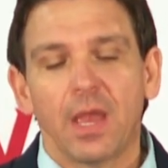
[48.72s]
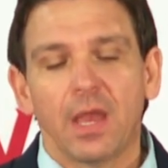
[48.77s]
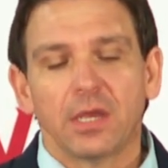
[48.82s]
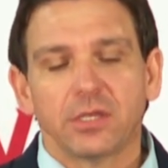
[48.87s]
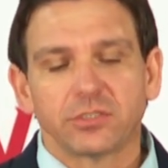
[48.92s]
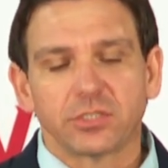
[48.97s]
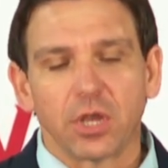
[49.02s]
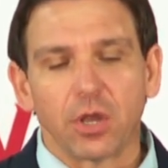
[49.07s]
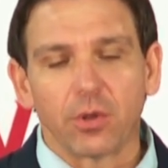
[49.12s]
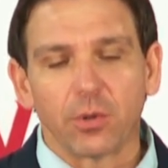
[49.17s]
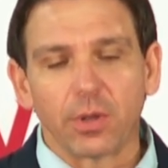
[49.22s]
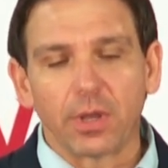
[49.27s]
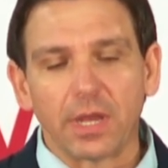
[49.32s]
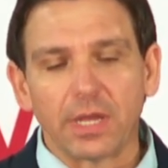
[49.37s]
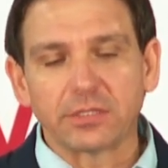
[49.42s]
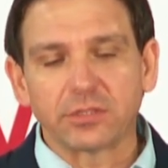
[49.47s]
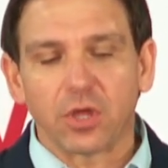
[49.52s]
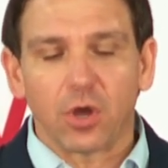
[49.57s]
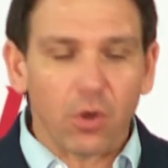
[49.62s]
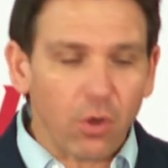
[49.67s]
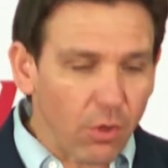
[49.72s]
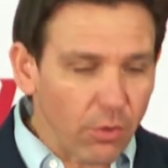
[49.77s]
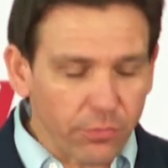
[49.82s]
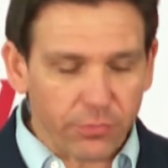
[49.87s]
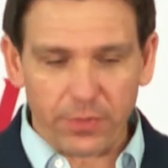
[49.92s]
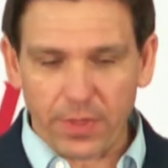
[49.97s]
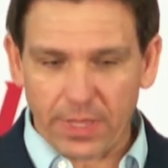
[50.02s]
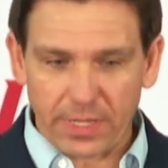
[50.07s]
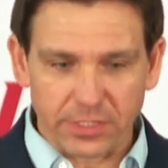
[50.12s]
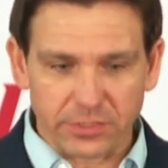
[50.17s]
So the whole
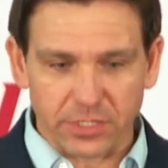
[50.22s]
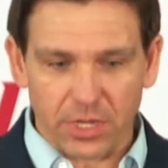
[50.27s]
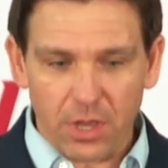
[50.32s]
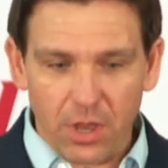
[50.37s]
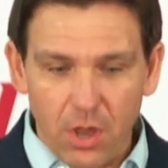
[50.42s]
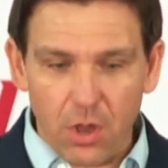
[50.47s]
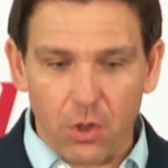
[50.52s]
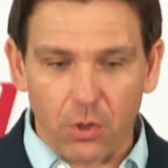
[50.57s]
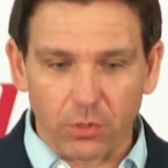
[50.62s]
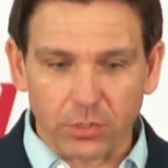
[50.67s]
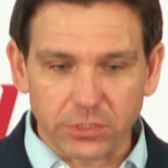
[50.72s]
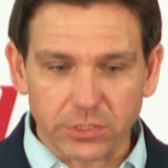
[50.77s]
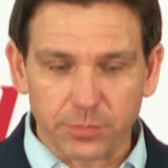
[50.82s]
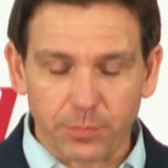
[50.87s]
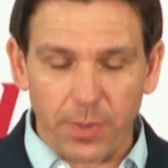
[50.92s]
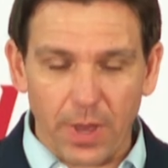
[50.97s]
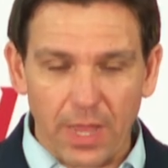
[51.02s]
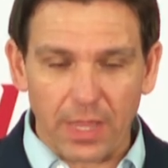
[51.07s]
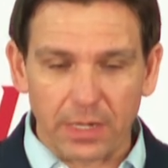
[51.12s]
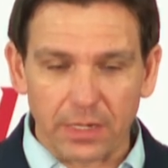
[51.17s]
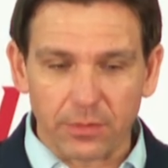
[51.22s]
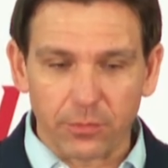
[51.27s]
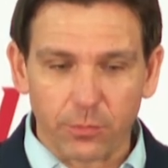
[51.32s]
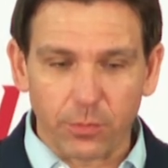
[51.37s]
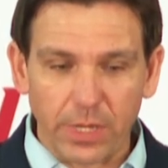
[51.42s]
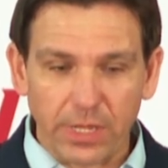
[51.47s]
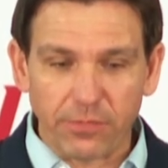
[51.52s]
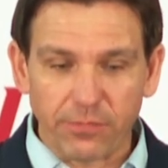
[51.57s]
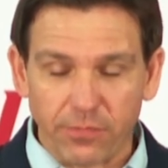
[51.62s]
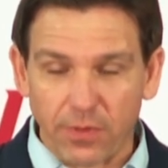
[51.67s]
thing is a hoax, but
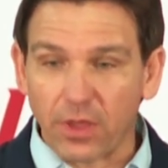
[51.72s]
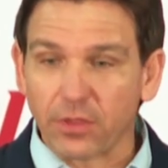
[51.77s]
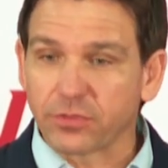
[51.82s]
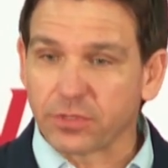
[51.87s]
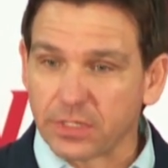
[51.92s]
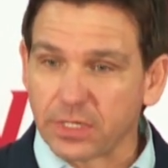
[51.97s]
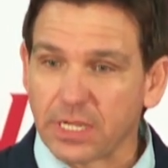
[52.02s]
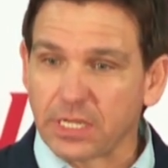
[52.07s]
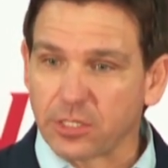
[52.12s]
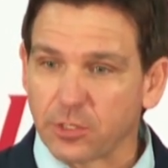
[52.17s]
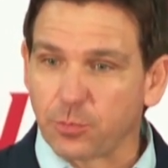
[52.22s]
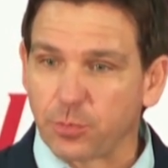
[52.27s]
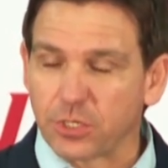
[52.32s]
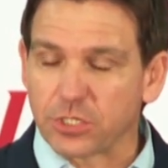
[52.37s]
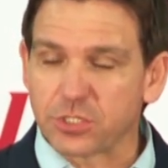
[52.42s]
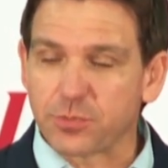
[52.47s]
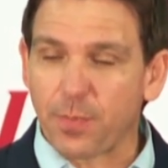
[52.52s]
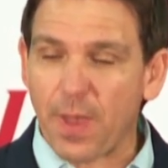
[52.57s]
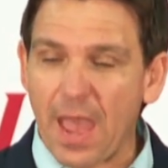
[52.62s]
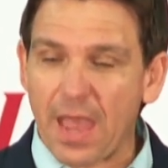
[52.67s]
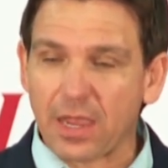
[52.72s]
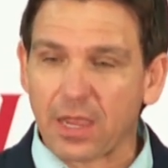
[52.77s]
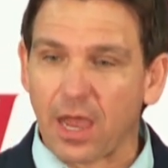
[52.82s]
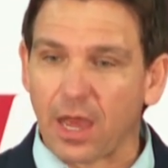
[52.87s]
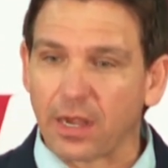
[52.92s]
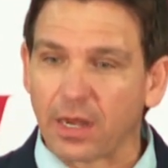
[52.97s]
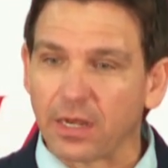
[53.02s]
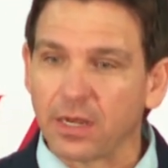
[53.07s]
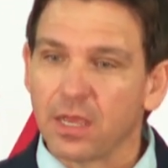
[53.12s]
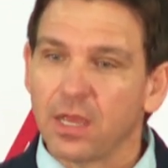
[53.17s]
we felt the need to push back
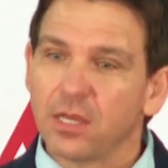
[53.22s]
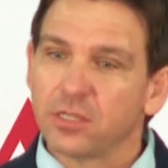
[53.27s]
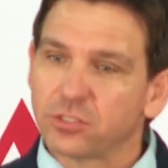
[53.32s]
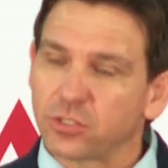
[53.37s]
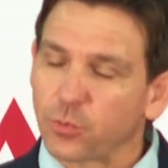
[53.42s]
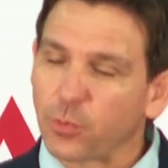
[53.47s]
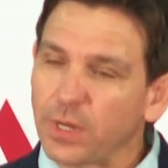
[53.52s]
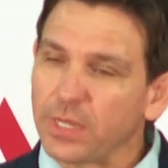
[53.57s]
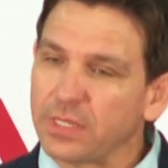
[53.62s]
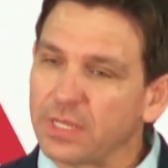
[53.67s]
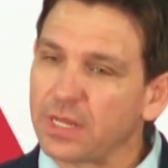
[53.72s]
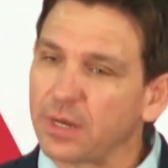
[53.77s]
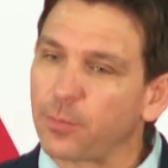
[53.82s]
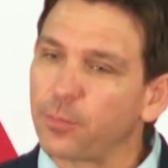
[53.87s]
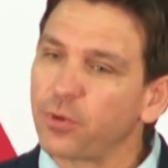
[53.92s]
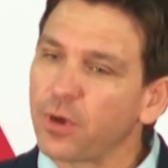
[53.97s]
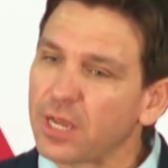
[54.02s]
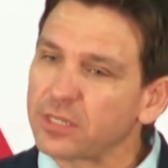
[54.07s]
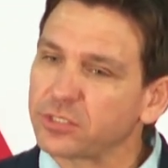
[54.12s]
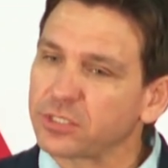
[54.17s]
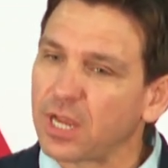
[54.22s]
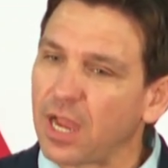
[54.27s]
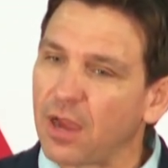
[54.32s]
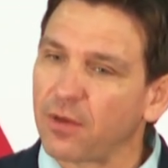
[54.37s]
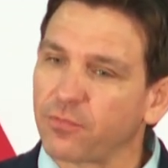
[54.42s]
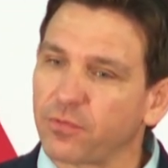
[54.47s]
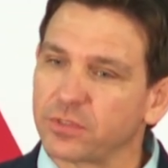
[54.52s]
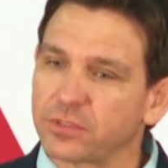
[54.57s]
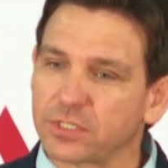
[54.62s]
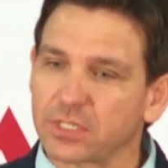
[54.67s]
on it. So we did a press
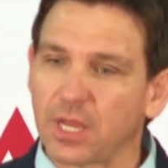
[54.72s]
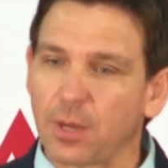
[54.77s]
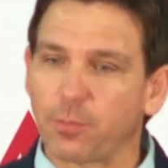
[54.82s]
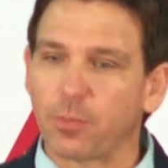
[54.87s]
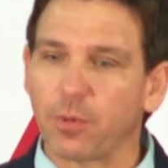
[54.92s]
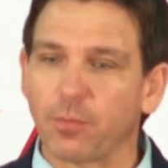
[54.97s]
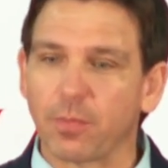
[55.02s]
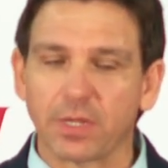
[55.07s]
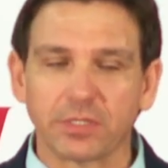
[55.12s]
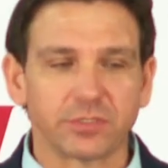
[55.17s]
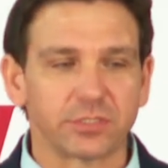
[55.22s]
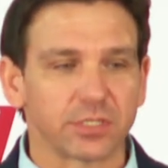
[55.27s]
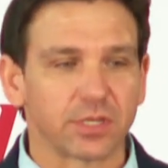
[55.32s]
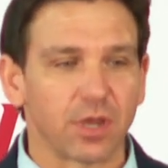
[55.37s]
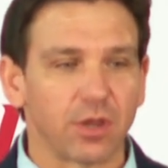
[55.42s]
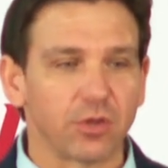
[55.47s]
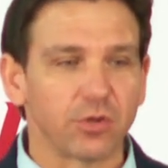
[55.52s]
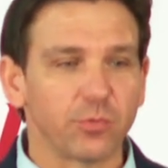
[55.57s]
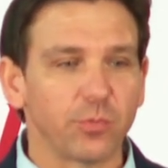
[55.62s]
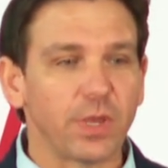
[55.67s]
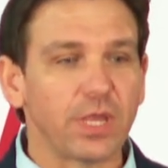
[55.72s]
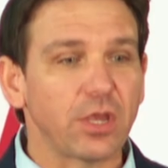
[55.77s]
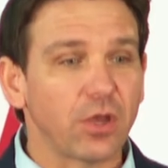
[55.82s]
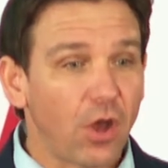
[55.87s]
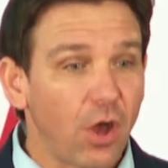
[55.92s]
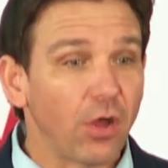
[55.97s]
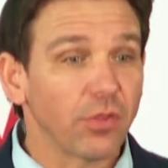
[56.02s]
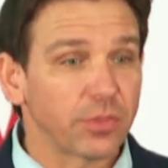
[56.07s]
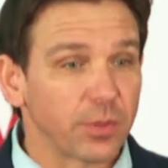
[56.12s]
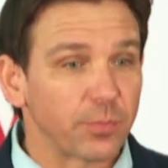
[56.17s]
conference a couple months ago, and we
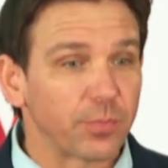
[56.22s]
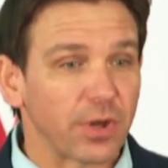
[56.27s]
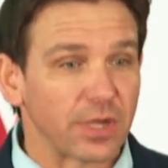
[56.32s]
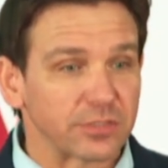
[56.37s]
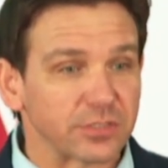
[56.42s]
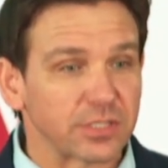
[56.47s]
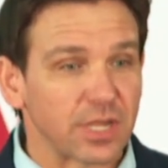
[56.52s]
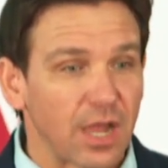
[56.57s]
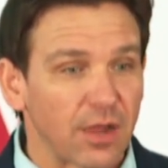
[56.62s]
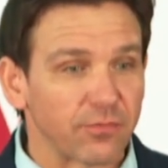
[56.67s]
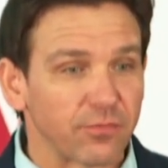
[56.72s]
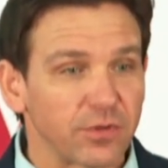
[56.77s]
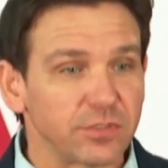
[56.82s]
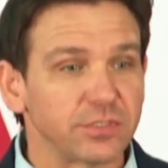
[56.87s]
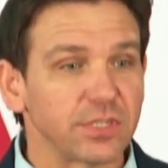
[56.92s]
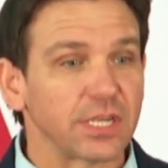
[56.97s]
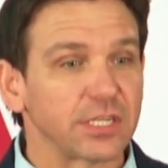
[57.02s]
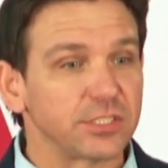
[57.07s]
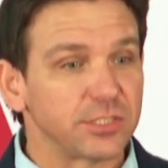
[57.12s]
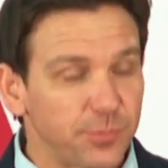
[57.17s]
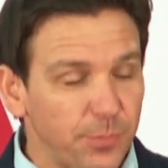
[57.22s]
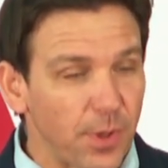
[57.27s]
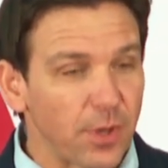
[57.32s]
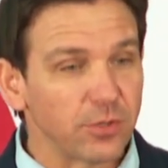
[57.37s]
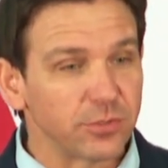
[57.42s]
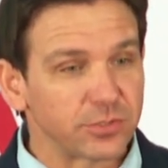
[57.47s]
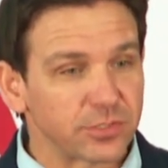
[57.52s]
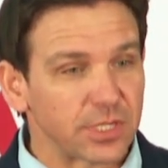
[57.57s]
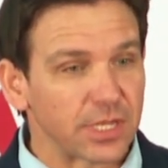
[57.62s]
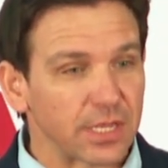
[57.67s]
called the press conference
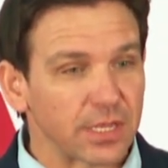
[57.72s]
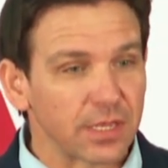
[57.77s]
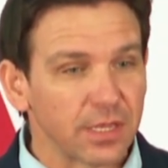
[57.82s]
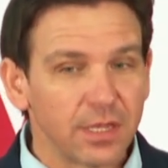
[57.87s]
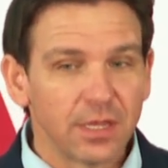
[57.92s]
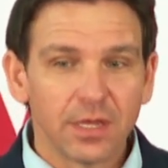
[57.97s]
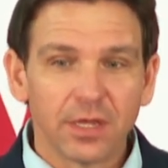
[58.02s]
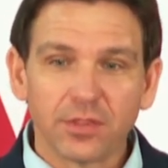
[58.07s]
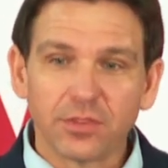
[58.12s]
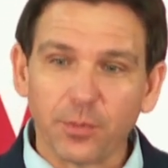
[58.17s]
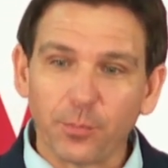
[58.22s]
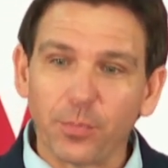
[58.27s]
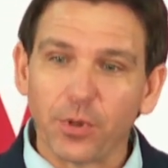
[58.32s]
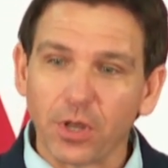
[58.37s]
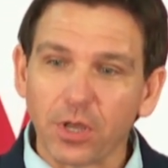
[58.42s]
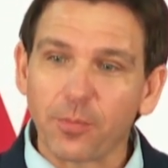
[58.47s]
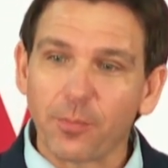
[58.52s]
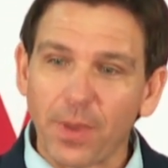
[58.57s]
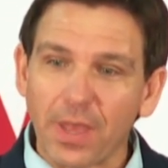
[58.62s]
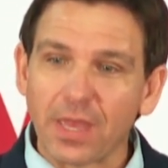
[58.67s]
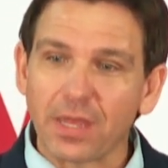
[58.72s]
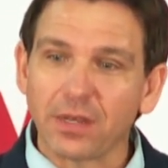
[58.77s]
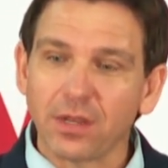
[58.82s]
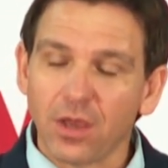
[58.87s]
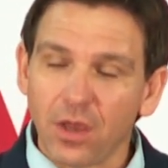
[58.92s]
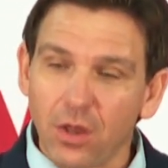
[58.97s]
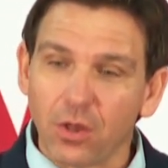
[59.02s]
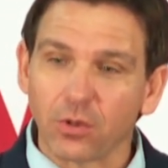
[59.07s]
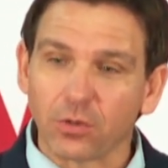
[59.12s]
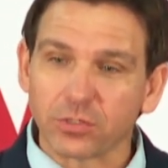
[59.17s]
Exposing the Book Ban
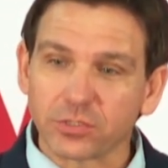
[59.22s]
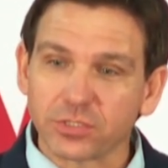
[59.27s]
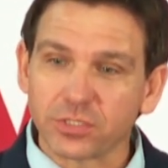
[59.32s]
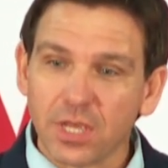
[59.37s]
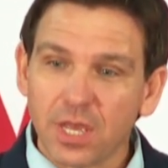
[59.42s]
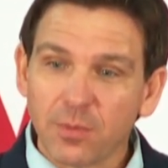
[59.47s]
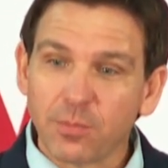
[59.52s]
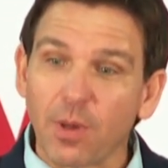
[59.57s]
Hoax.